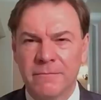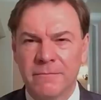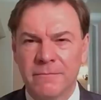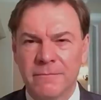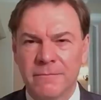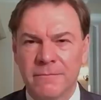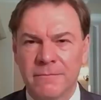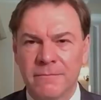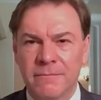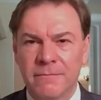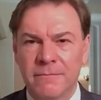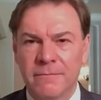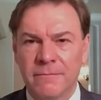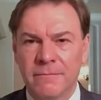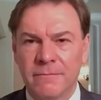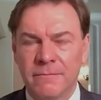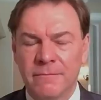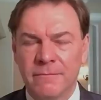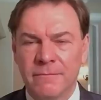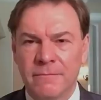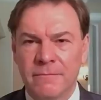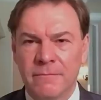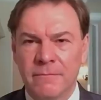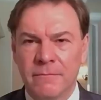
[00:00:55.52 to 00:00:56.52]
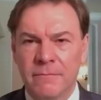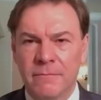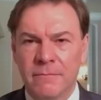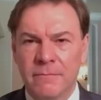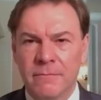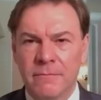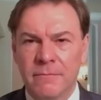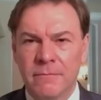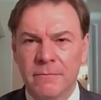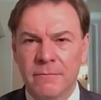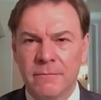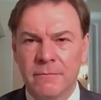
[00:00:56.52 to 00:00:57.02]

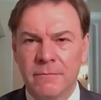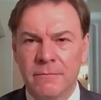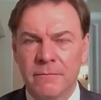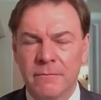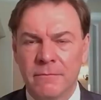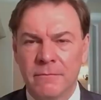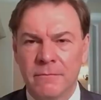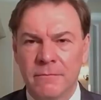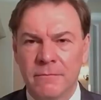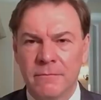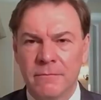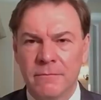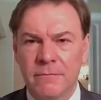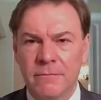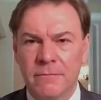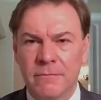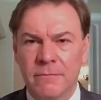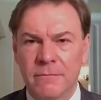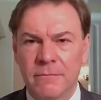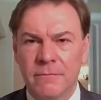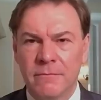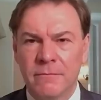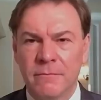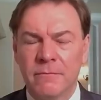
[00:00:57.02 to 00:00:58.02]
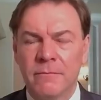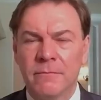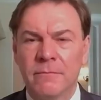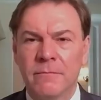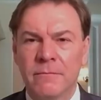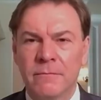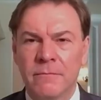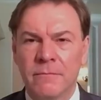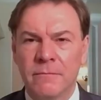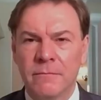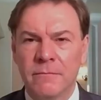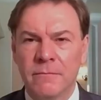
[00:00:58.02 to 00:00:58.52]

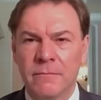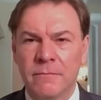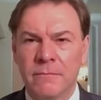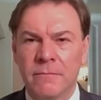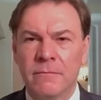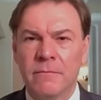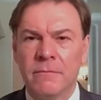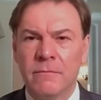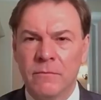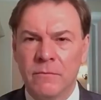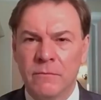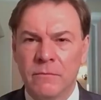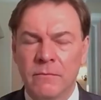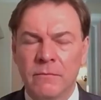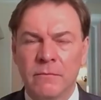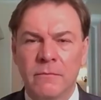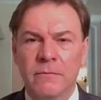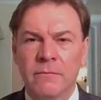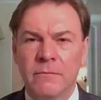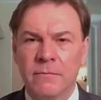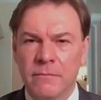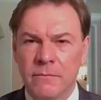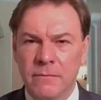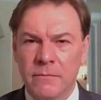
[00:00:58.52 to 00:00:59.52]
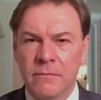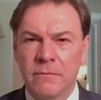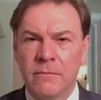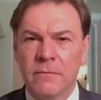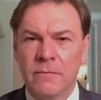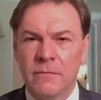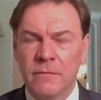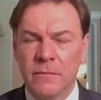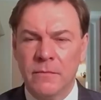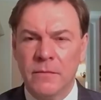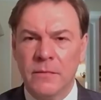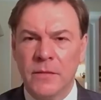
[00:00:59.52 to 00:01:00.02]

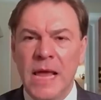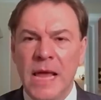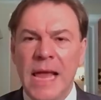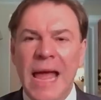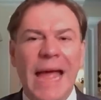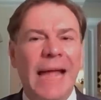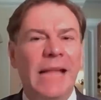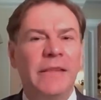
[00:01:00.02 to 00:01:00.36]
This person isn't speaking.